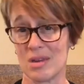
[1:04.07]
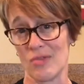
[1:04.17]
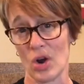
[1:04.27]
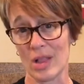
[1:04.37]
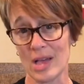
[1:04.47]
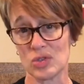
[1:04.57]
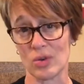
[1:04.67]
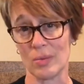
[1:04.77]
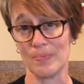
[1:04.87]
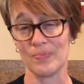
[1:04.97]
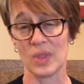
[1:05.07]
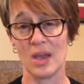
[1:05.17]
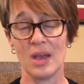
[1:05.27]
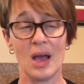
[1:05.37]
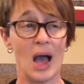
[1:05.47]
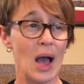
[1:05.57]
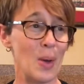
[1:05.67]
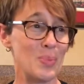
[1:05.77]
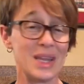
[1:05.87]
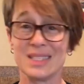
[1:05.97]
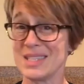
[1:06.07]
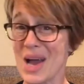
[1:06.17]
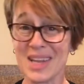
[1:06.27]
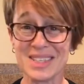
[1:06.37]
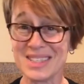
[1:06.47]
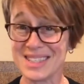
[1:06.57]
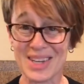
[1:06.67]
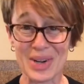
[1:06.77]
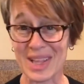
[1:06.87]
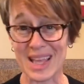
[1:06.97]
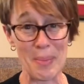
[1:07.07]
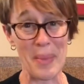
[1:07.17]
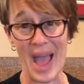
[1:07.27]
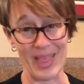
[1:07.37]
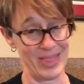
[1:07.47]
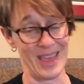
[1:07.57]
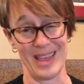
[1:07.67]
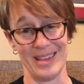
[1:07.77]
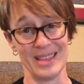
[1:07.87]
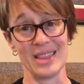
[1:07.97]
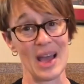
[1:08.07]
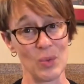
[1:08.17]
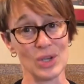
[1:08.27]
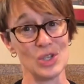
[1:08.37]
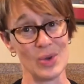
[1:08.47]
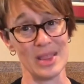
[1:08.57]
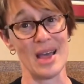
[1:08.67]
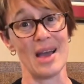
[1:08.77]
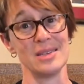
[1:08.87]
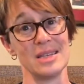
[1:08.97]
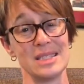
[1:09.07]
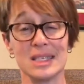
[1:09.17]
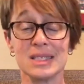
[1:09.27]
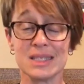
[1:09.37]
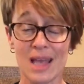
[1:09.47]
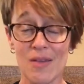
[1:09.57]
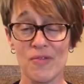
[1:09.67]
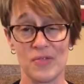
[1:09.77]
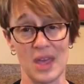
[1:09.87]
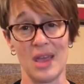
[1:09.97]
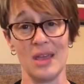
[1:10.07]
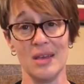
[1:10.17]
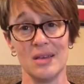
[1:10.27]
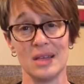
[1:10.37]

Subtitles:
of our classroom. But it's not necessarily a bad thing that we're doing that. It's a safe thing.